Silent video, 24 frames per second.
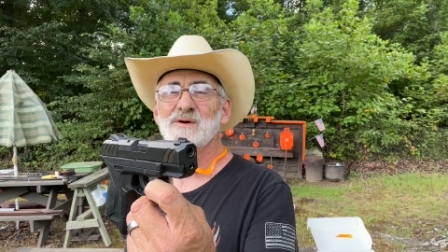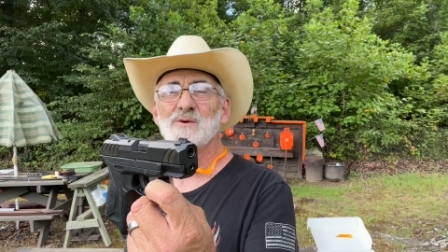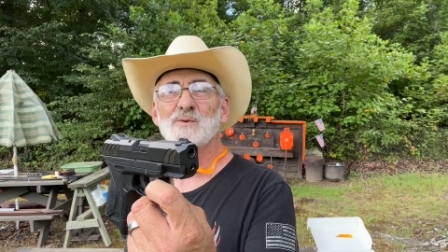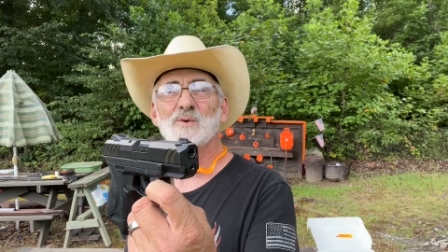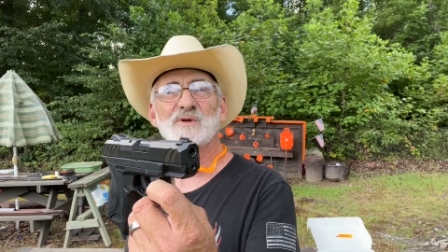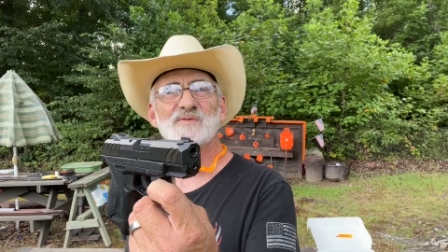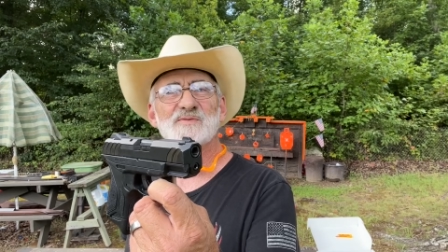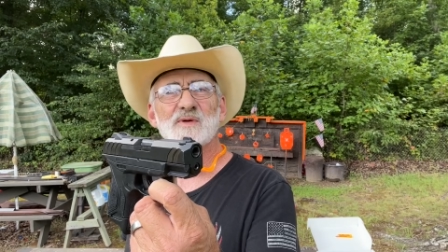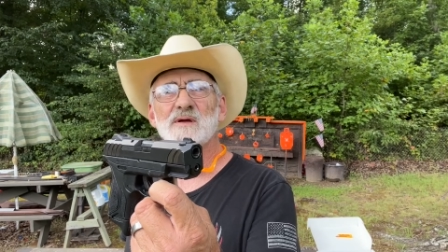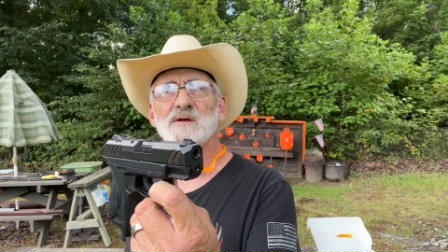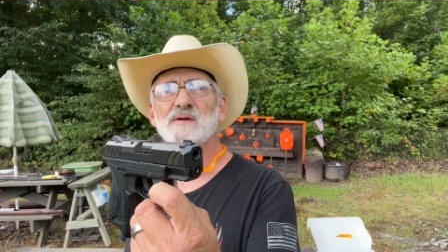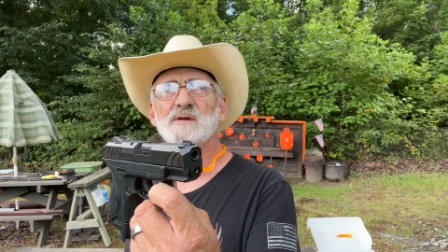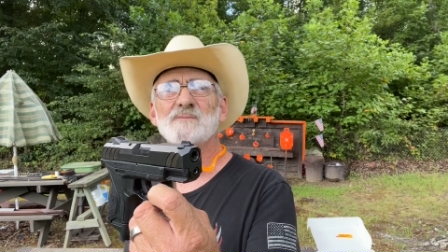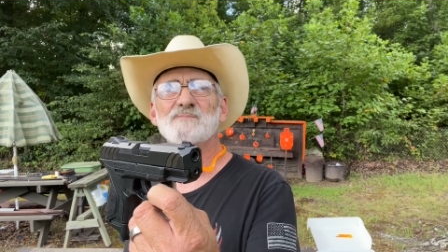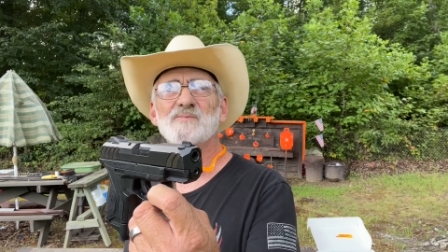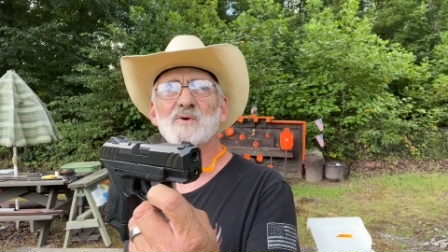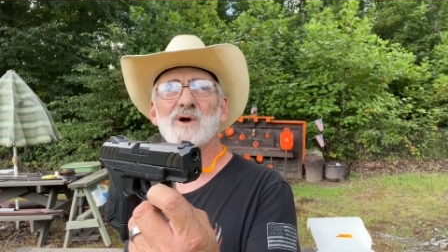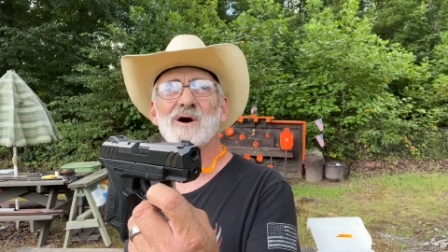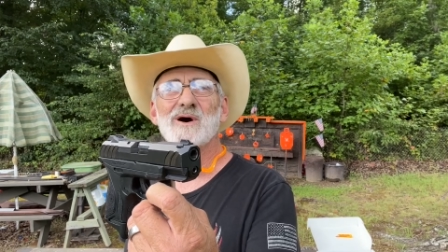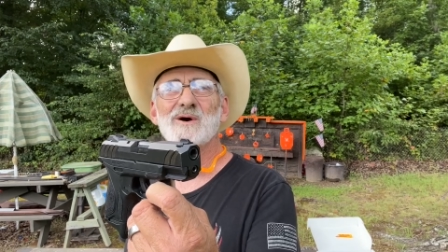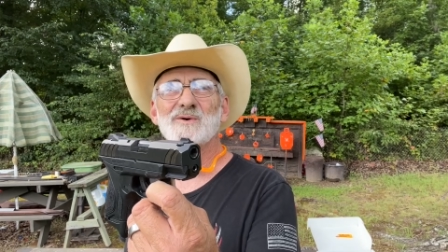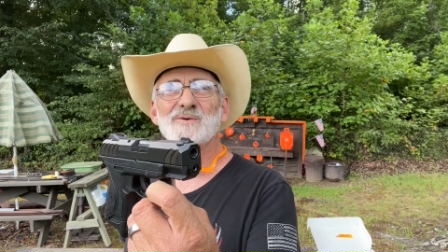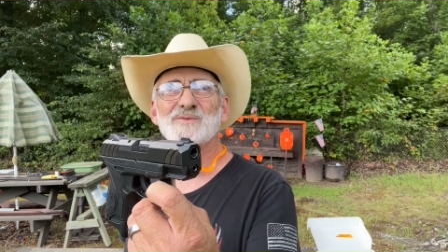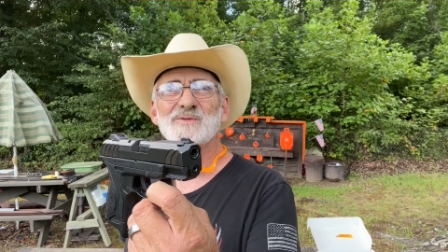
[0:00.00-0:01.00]
We thank you for
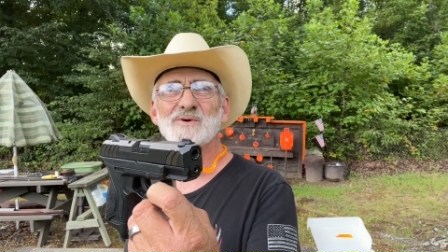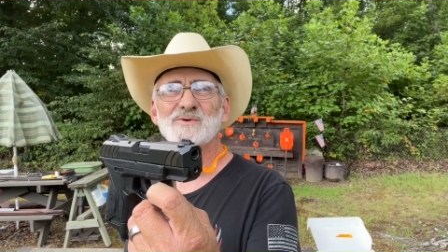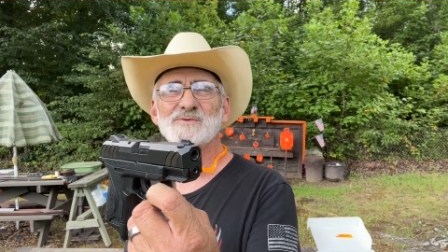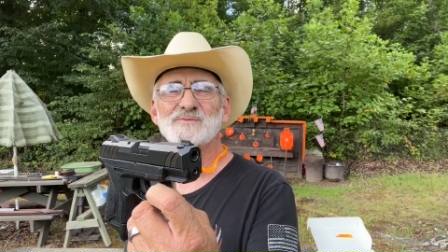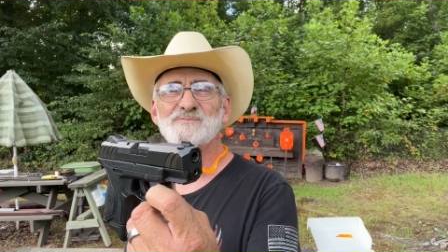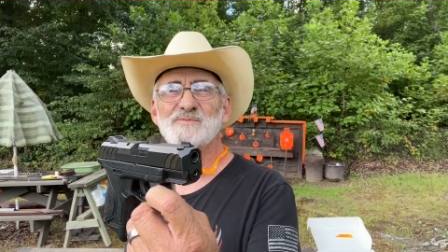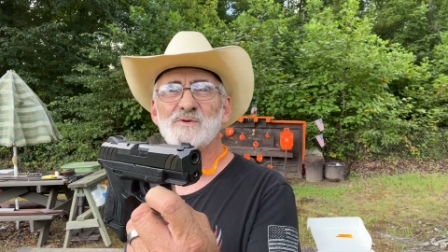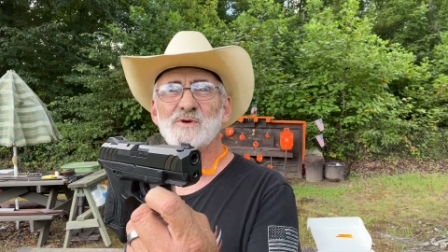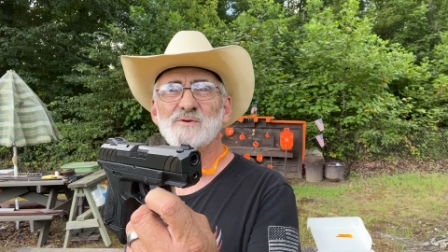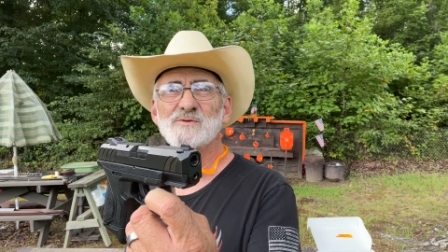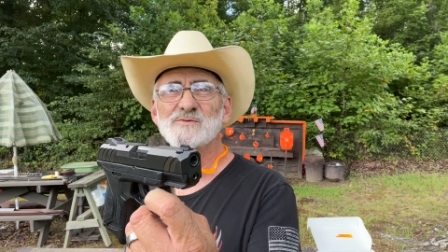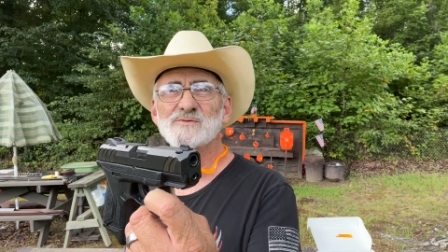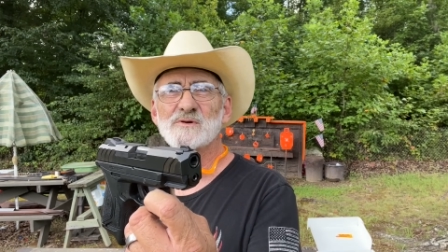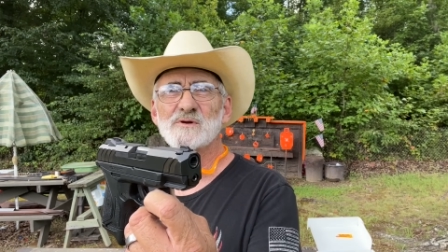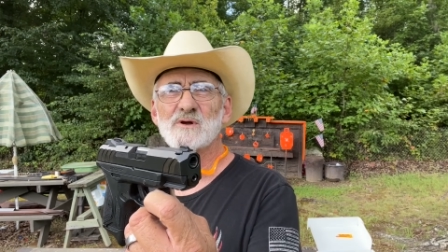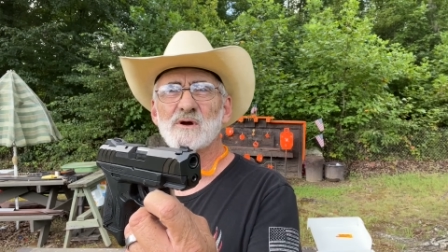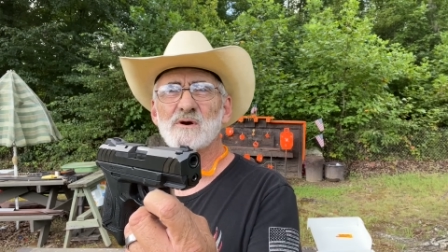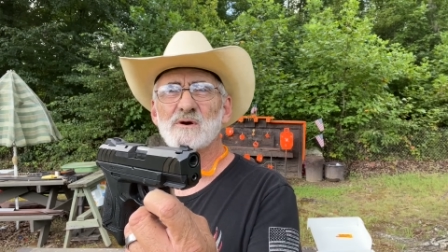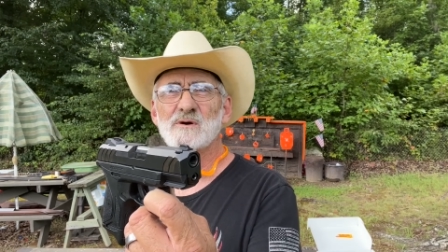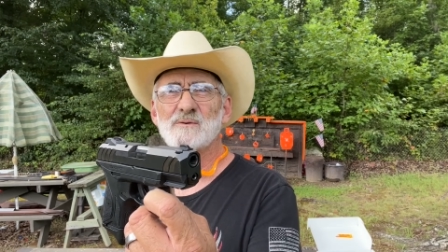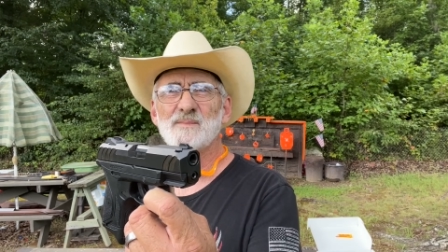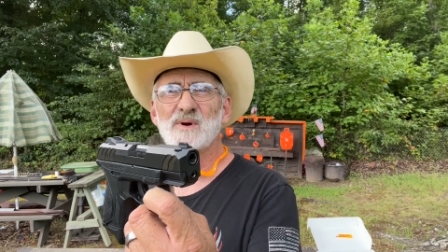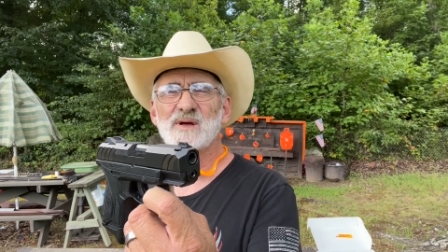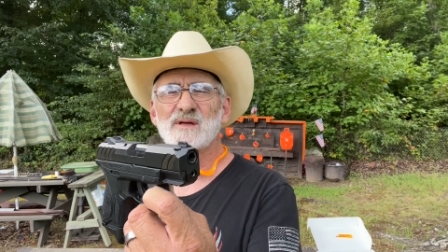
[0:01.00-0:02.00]
all those views and
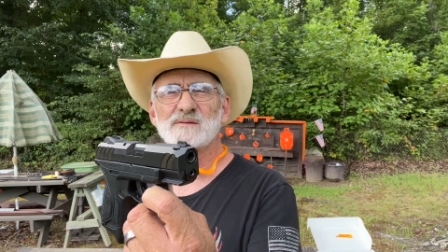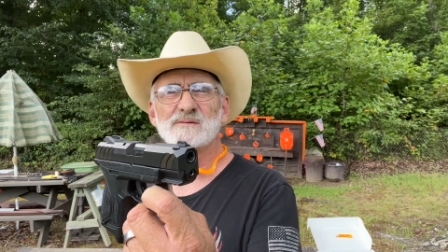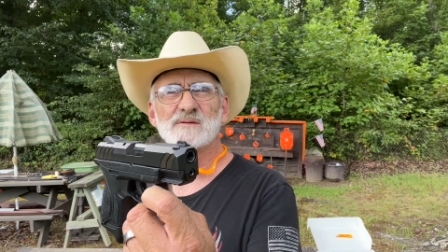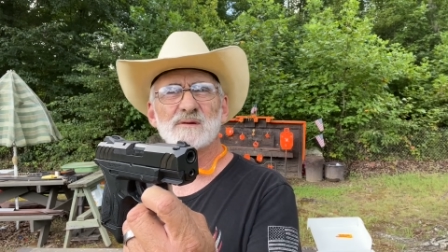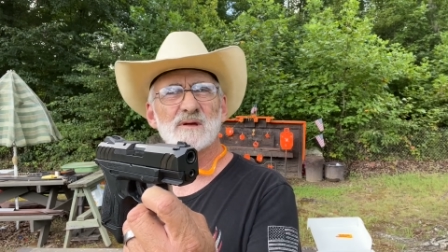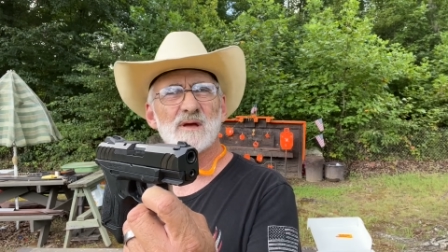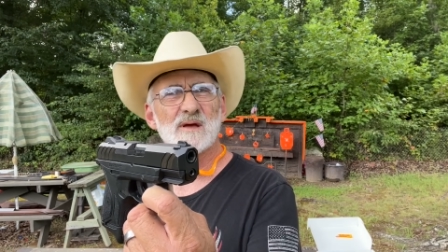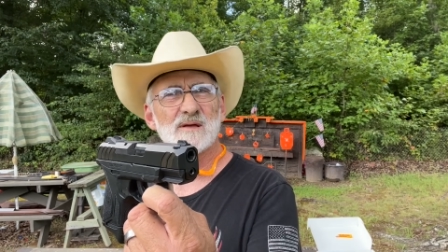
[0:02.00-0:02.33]
comments.